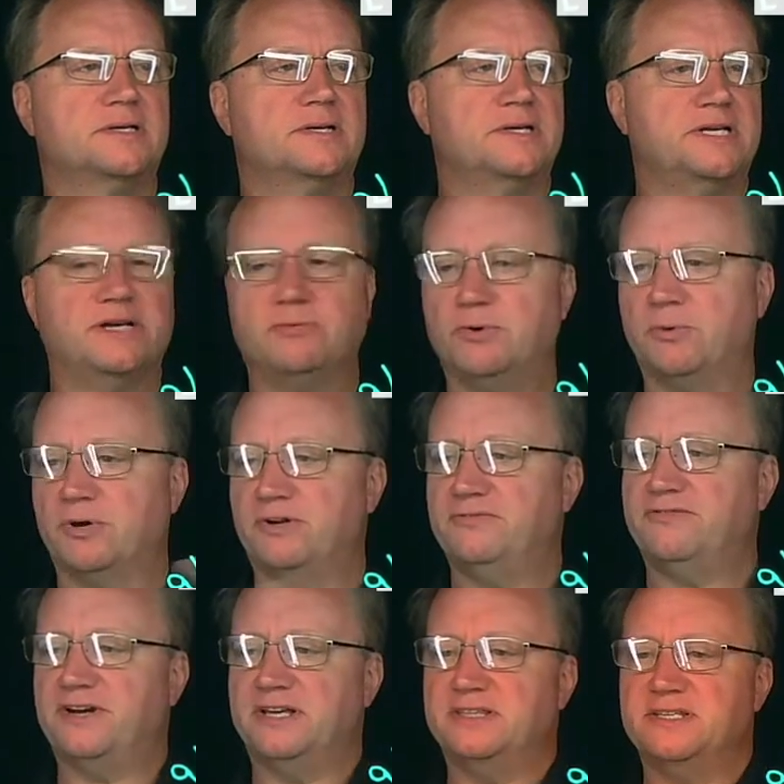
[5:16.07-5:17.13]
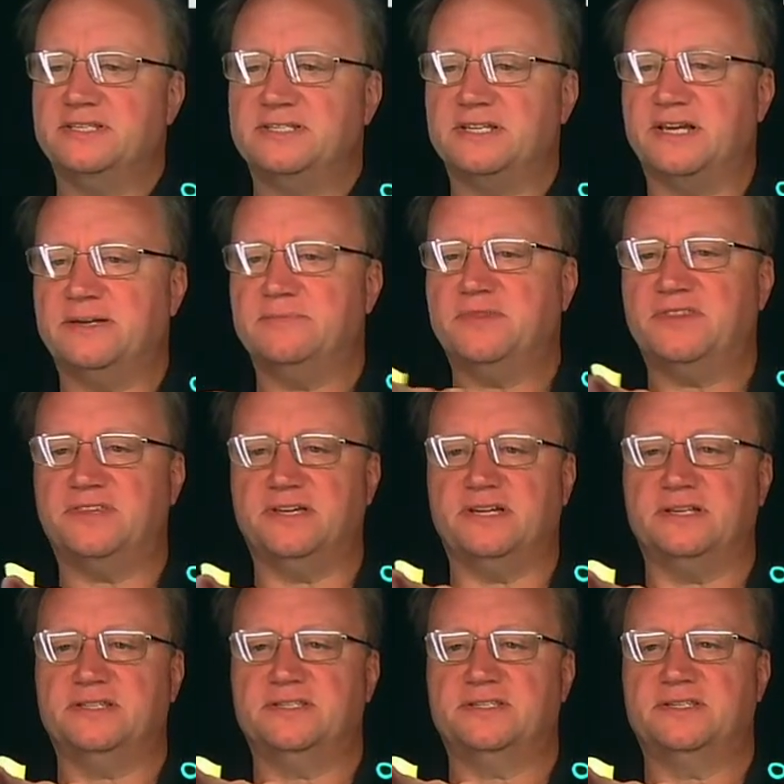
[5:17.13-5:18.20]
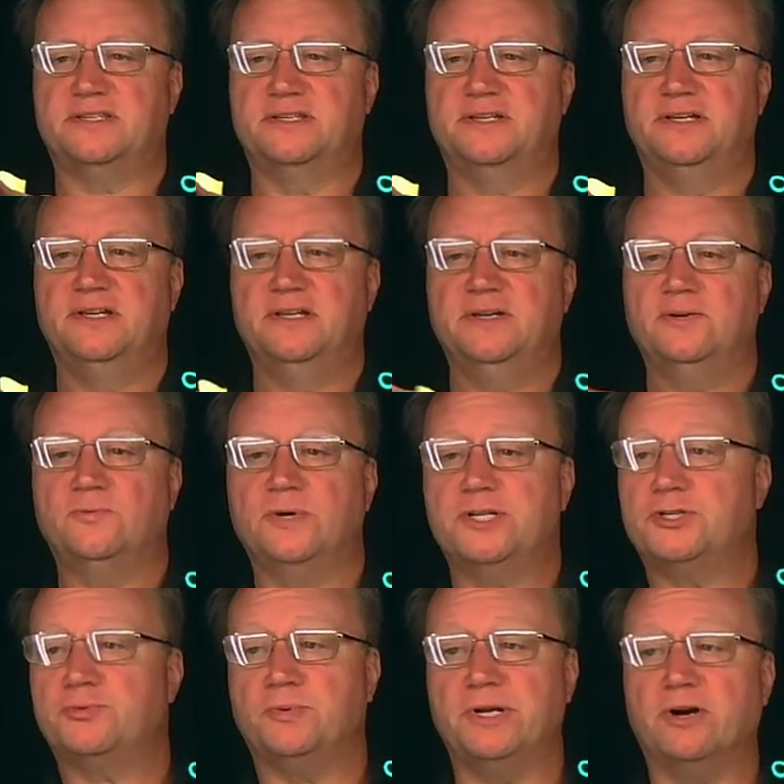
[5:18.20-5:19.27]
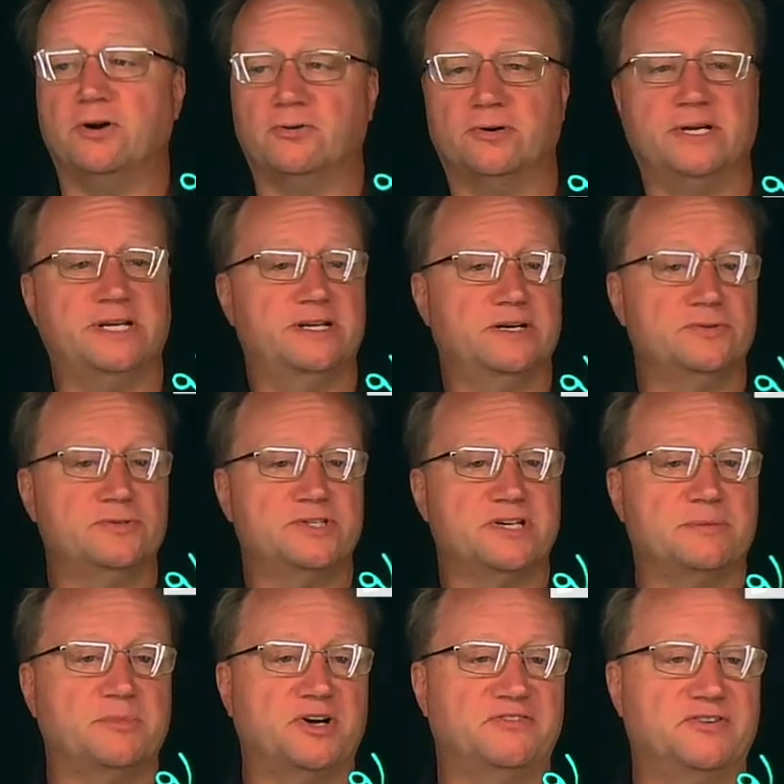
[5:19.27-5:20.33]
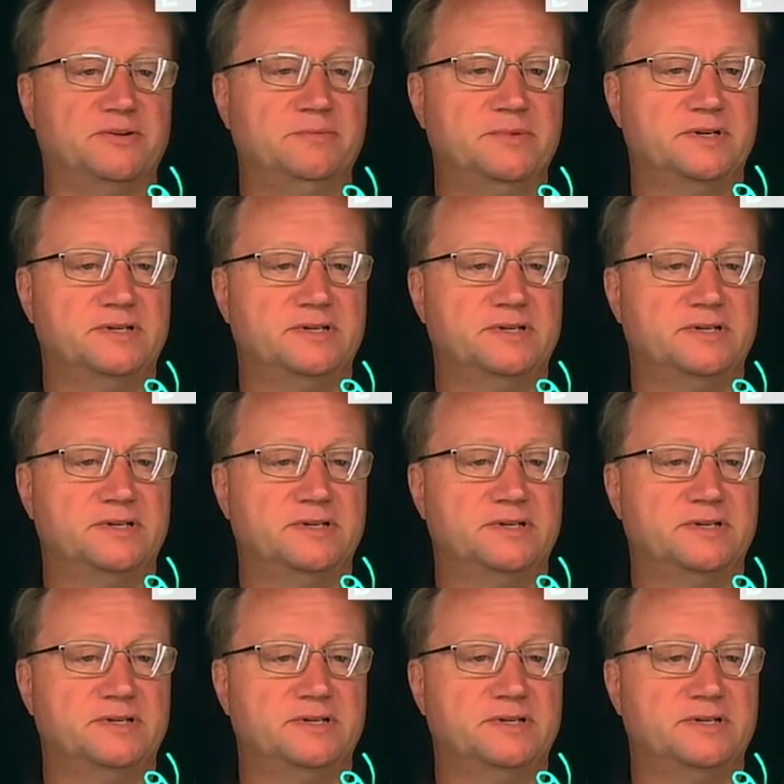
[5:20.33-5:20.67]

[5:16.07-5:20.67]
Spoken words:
And we want to find the same things, which we already know some of them.